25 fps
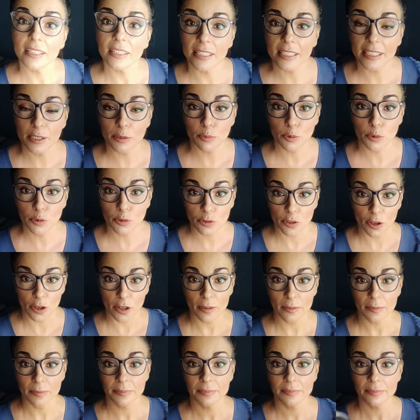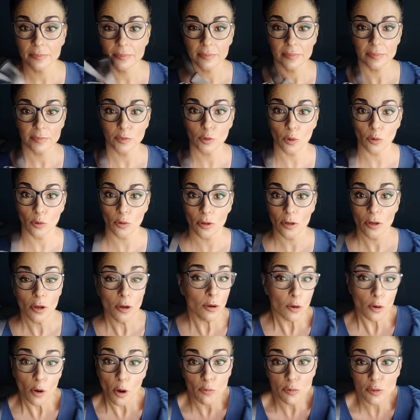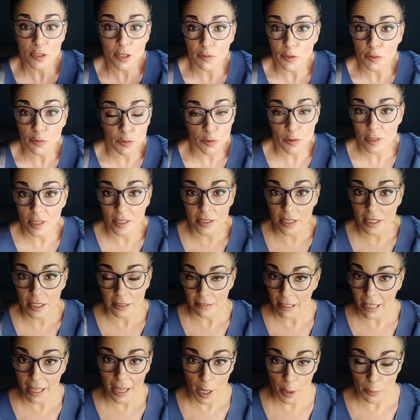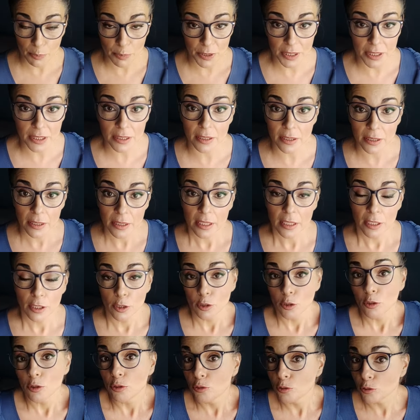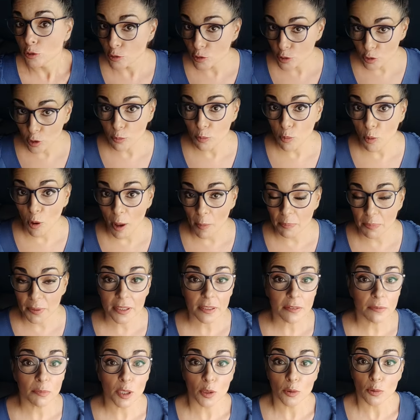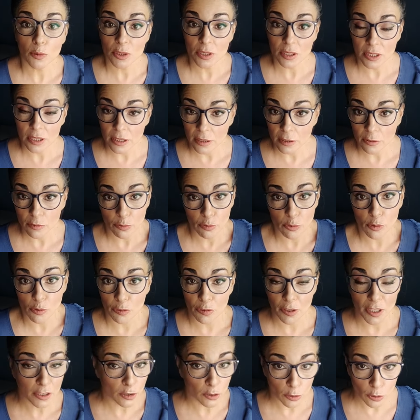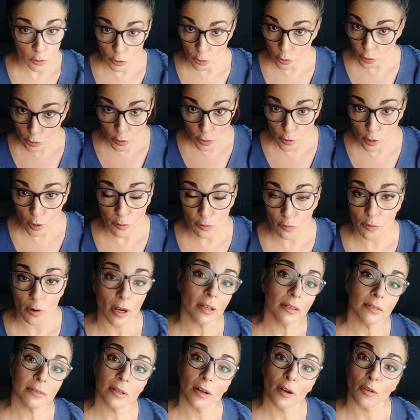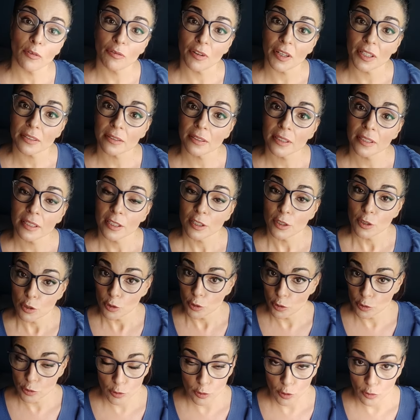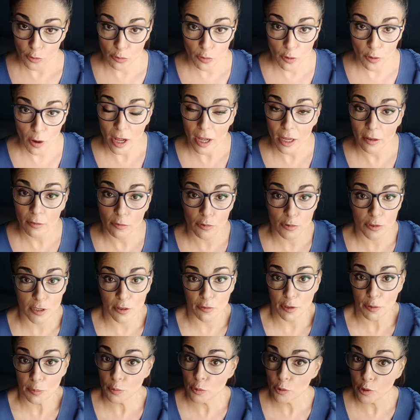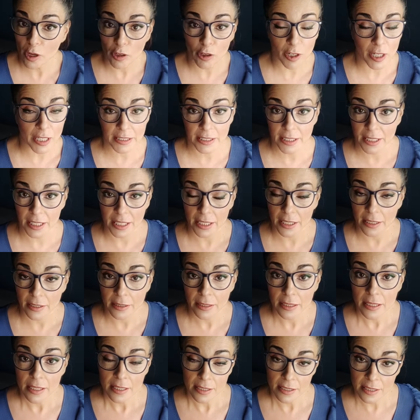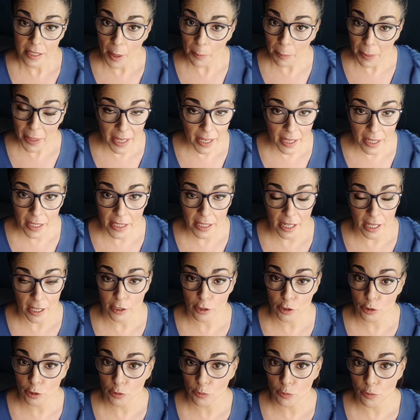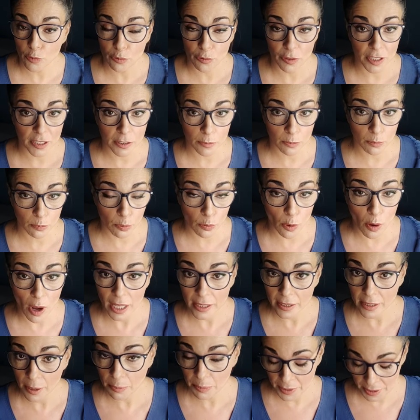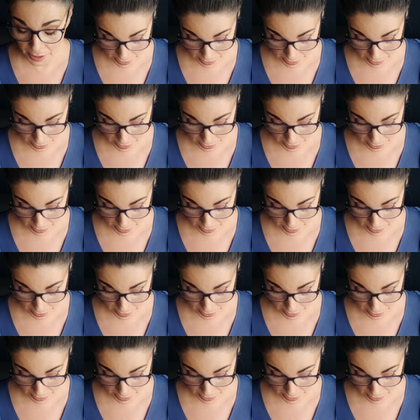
That's it! As you can see, placing the booster kit was very quick. And the good news is that you only have to do it once. This is a preset that you have to make to adapt the baby carrier to the size of a newborn.